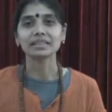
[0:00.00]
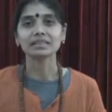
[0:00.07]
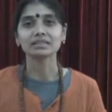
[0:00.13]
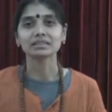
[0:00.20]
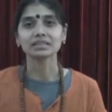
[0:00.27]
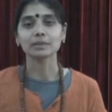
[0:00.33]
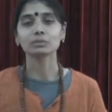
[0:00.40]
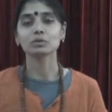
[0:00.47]
Like,
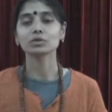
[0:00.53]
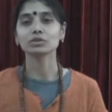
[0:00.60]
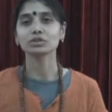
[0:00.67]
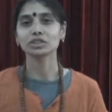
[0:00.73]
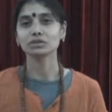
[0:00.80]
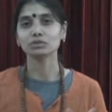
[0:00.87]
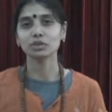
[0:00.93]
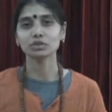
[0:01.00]
somehow
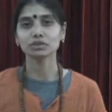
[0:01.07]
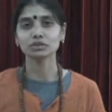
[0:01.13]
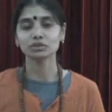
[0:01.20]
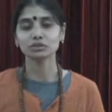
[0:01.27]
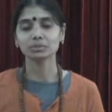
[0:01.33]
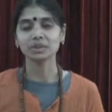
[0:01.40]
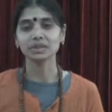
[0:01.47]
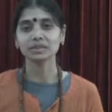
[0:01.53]
she wants
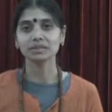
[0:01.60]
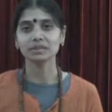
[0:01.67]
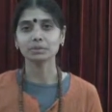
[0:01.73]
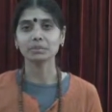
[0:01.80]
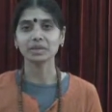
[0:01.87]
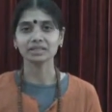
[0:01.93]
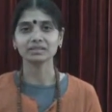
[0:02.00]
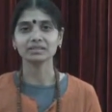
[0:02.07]
to be
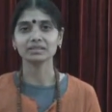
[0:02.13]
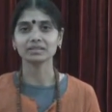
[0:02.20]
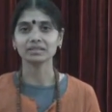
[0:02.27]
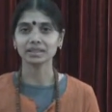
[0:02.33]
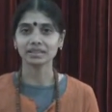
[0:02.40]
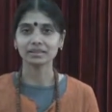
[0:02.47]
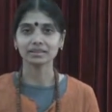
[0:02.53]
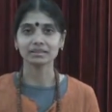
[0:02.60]
the
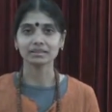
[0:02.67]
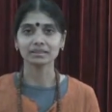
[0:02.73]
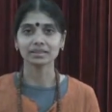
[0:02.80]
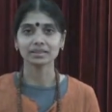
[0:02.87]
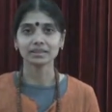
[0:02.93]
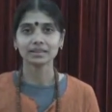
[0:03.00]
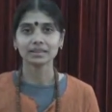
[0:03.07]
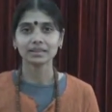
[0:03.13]
best, and
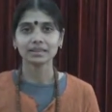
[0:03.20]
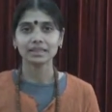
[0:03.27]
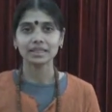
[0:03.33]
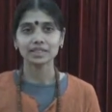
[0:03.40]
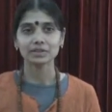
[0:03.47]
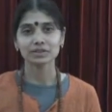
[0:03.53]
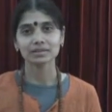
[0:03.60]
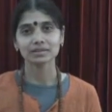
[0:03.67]

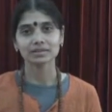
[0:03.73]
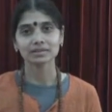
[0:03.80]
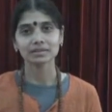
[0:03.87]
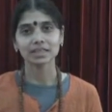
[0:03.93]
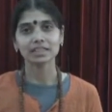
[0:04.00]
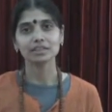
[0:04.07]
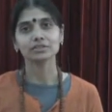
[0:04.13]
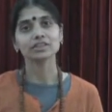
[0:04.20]
it
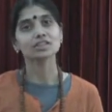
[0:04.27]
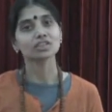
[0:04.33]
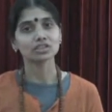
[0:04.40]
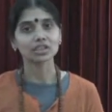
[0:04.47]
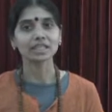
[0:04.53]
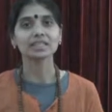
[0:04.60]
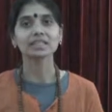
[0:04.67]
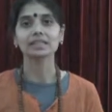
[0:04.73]
was kind of a
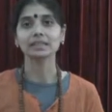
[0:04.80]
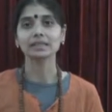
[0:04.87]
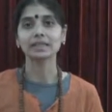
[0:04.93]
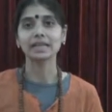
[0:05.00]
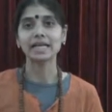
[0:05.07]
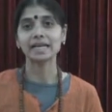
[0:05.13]
struggle.